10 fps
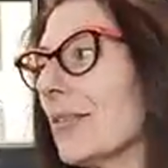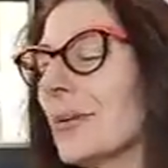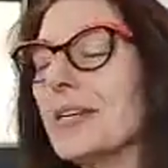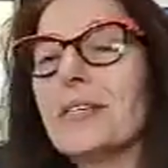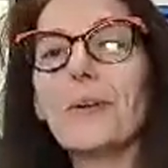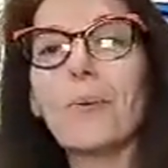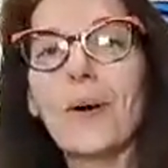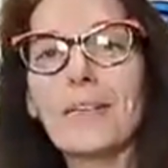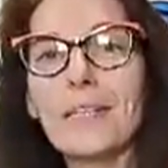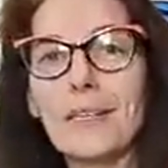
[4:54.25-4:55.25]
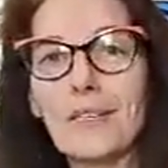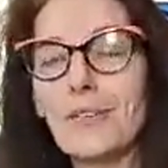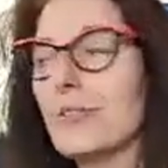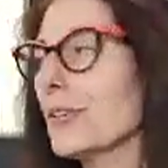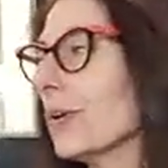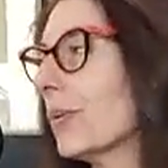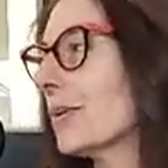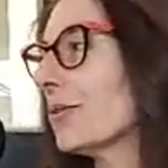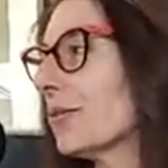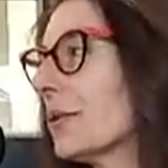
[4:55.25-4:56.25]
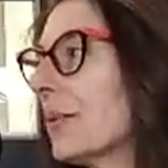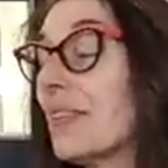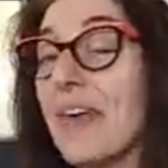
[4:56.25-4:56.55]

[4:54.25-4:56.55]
301-620-1031.